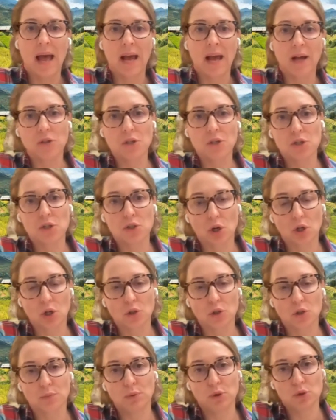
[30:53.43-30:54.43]
and actually
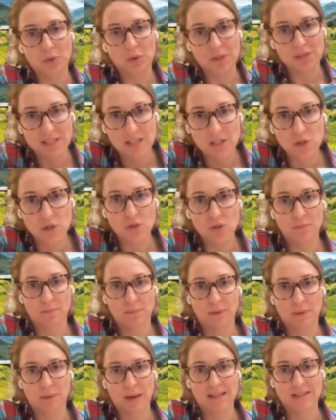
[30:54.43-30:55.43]
start to put
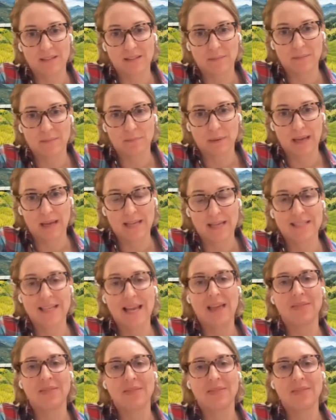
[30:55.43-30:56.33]
transition plans in place